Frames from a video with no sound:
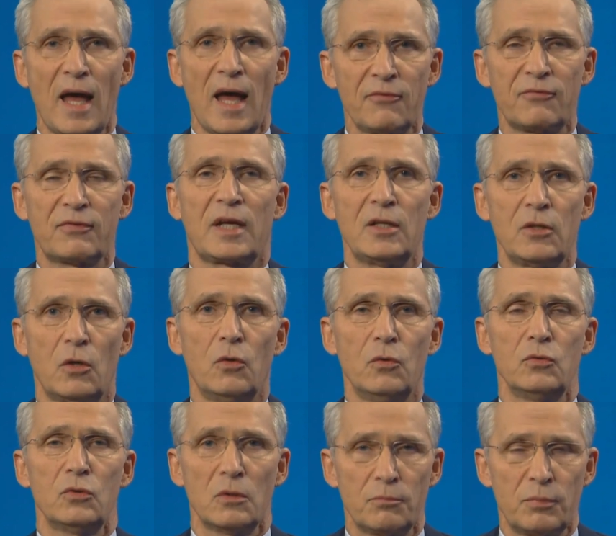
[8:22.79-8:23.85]

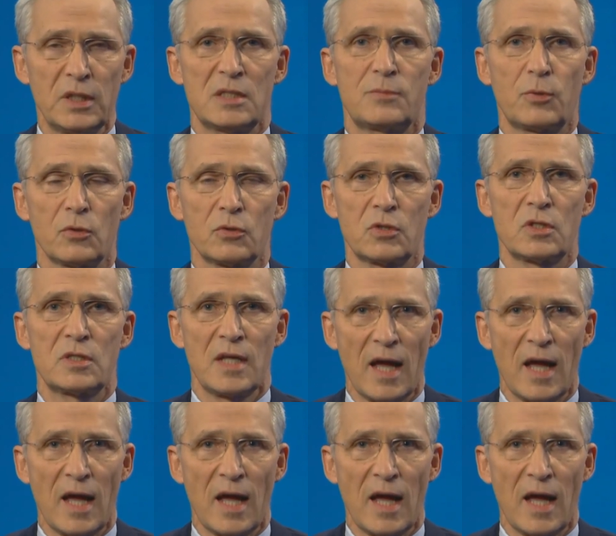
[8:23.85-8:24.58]
Afghan-owned peace process.